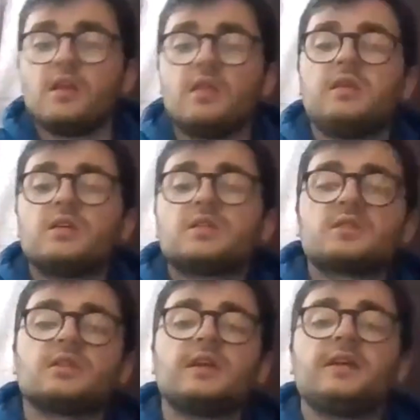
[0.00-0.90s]
This
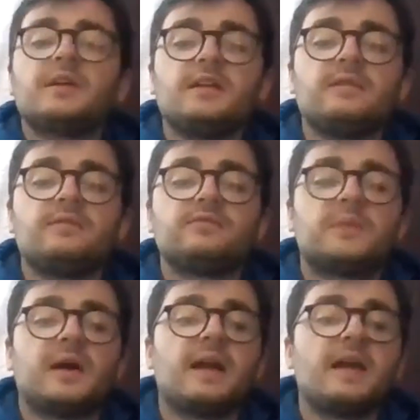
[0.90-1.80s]
linking in for
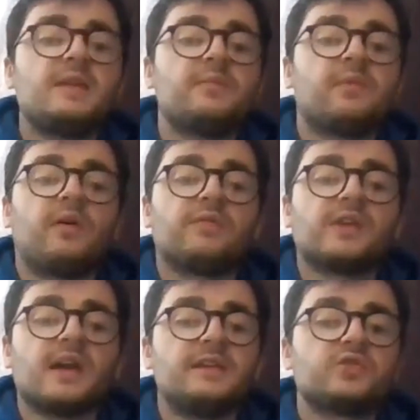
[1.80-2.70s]
my aim of
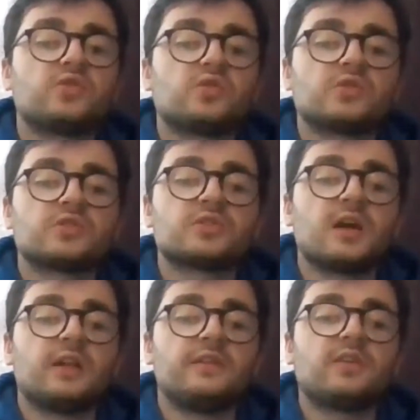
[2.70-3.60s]
gaining trust
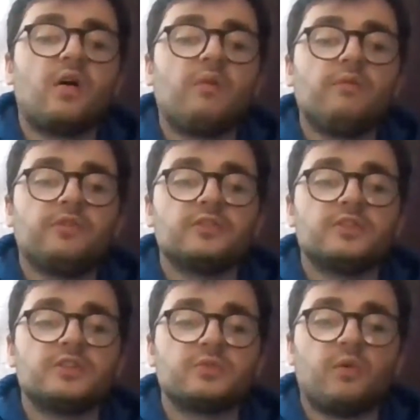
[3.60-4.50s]
and
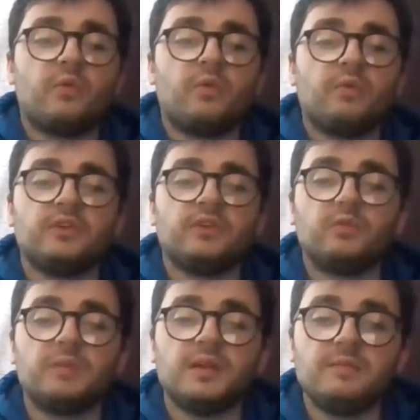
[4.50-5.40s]
confidence with the young
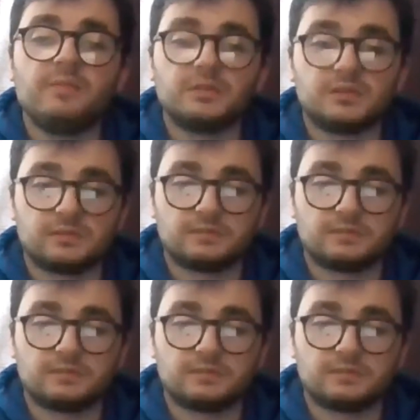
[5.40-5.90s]
people.